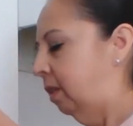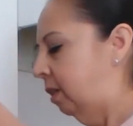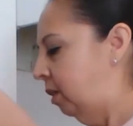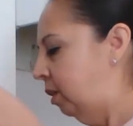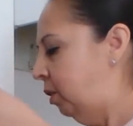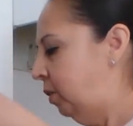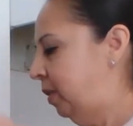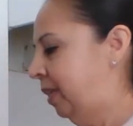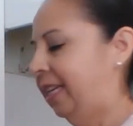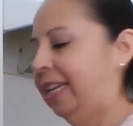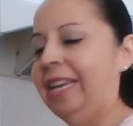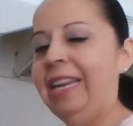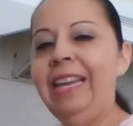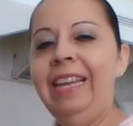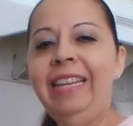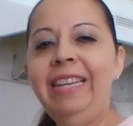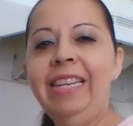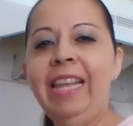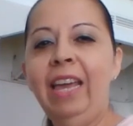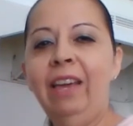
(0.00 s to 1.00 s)

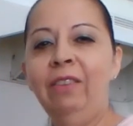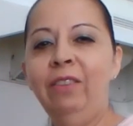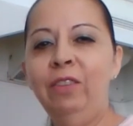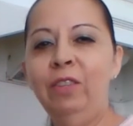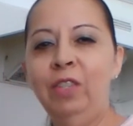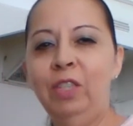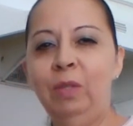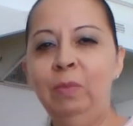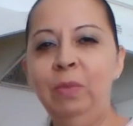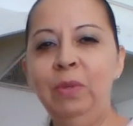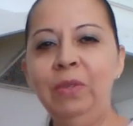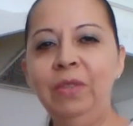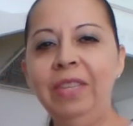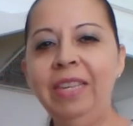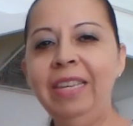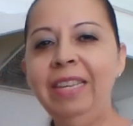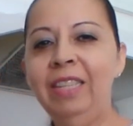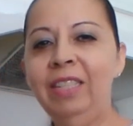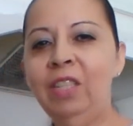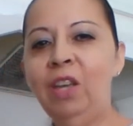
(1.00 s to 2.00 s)
Okay, now the
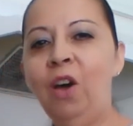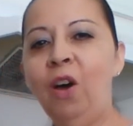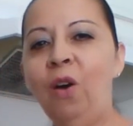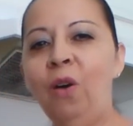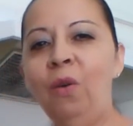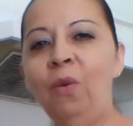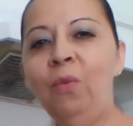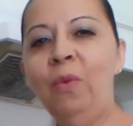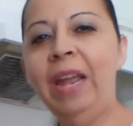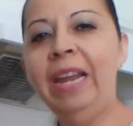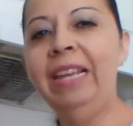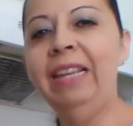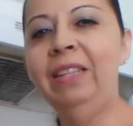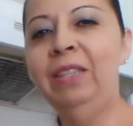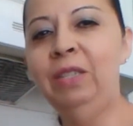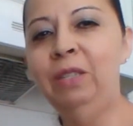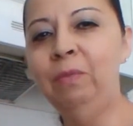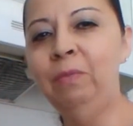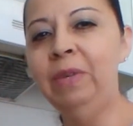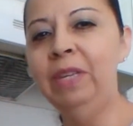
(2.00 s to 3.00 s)
smoothie is all ready
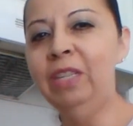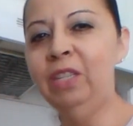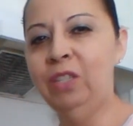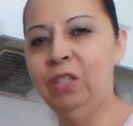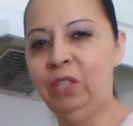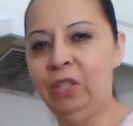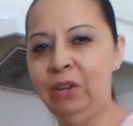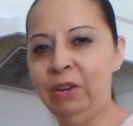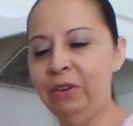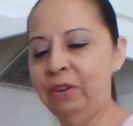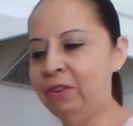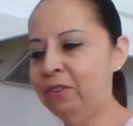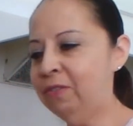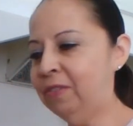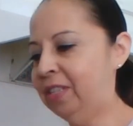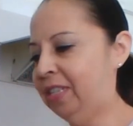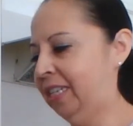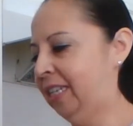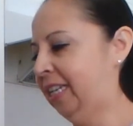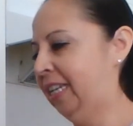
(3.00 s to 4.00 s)
to be
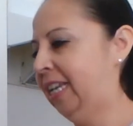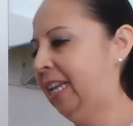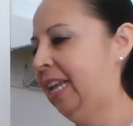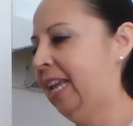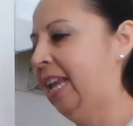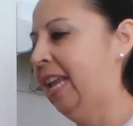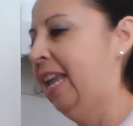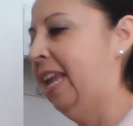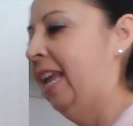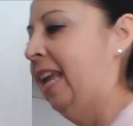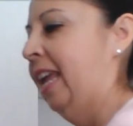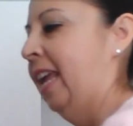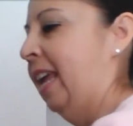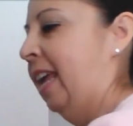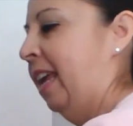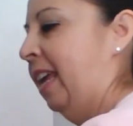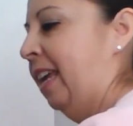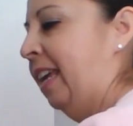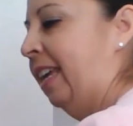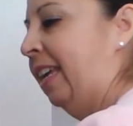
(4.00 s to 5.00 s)
served,
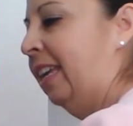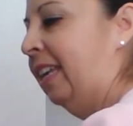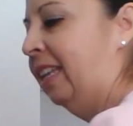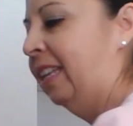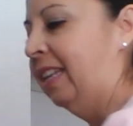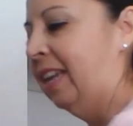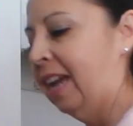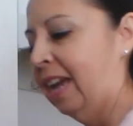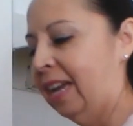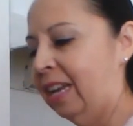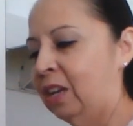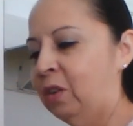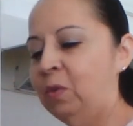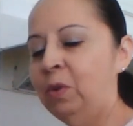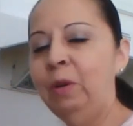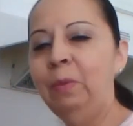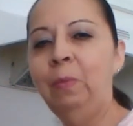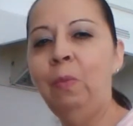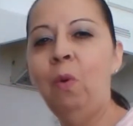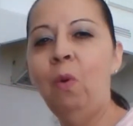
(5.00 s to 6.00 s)
and I
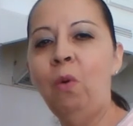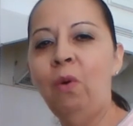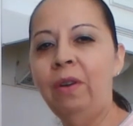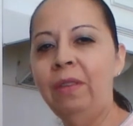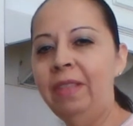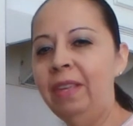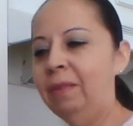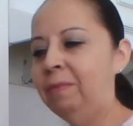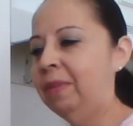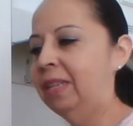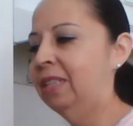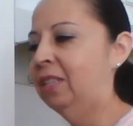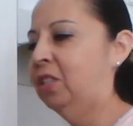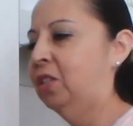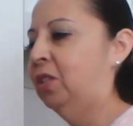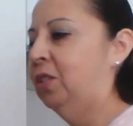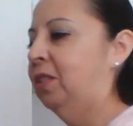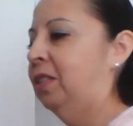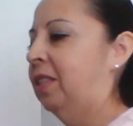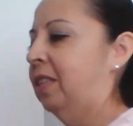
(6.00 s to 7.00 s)
will pour them
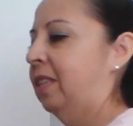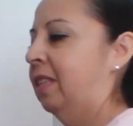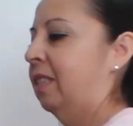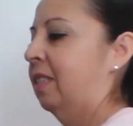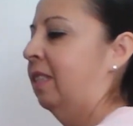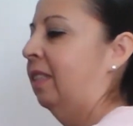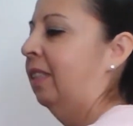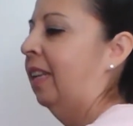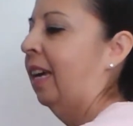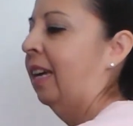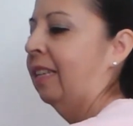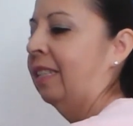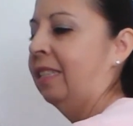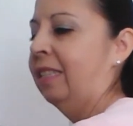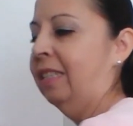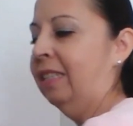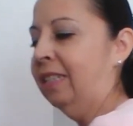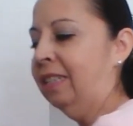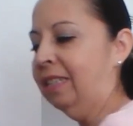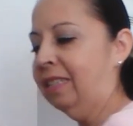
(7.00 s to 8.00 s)
into these
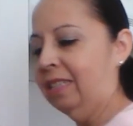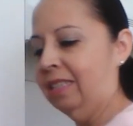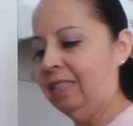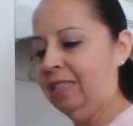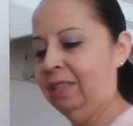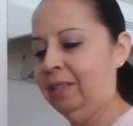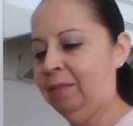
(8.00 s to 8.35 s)
glasses.